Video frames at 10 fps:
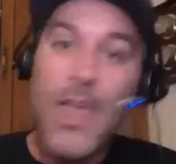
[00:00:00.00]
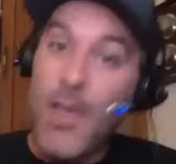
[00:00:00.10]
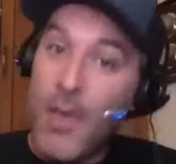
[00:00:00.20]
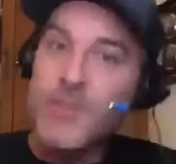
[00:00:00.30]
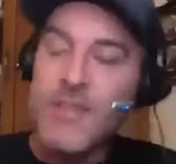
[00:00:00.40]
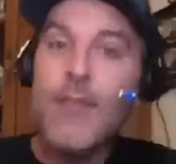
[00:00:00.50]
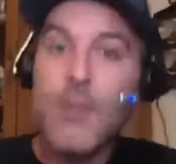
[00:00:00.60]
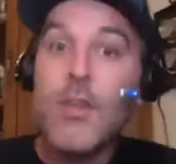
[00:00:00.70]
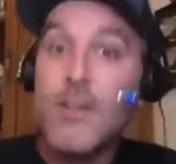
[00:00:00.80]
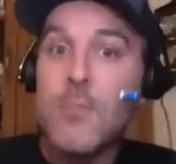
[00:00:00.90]
it, was Tyler
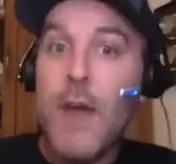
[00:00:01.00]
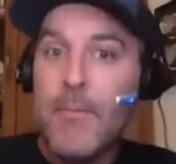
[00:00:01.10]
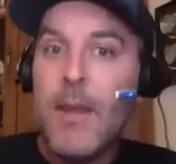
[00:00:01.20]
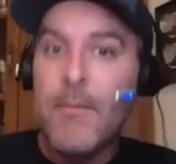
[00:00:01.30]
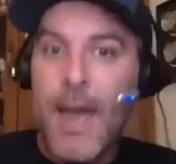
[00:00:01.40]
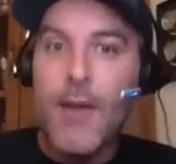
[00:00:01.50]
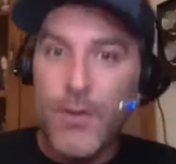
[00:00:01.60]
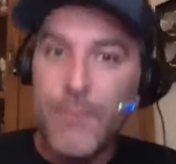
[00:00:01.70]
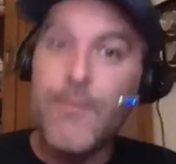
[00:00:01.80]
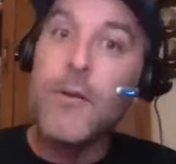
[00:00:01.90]
Linderbaum getting back on the
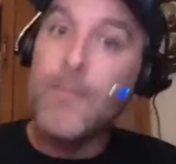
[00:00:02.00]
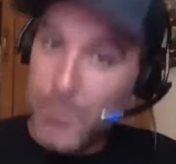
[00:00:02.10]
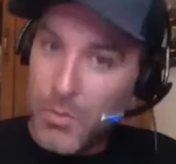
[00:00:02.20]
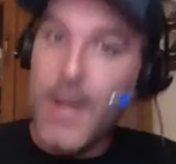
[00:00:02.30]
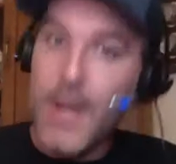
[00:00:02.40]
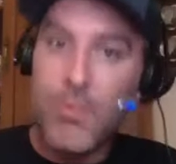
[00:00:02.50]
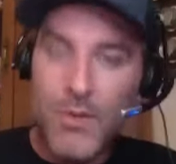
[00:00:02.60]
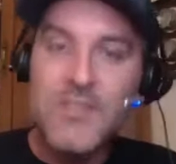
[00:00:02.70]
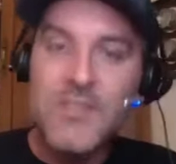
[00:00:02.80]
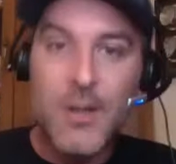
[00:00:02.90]
field, playing three
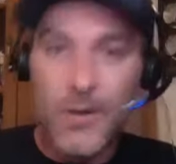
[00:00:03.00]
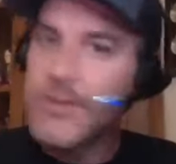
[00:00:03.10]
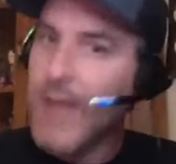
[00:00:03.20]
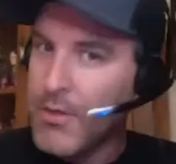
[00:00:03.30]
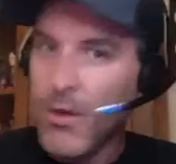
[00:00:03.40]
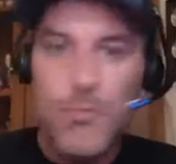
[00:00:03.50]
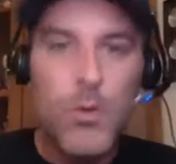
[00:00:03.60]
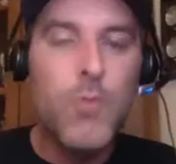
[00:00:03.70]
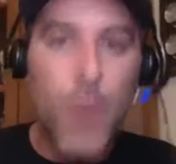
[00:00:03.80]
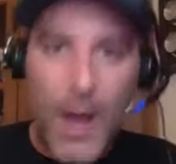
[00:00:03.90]
series. I thought he moved
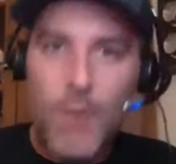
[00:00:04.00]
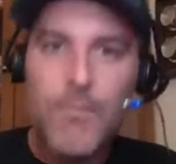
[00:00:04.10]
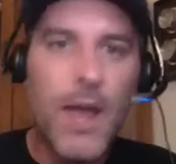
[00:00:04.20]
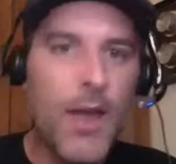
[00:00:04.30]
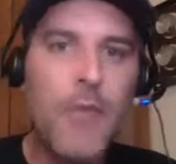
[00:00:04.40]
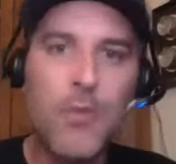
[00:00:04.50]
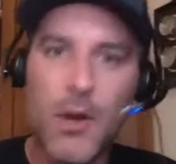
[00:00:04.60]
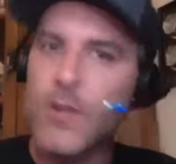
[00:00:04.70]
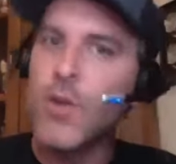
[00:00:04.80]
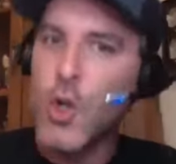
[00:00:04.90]
well. I, I thought he looked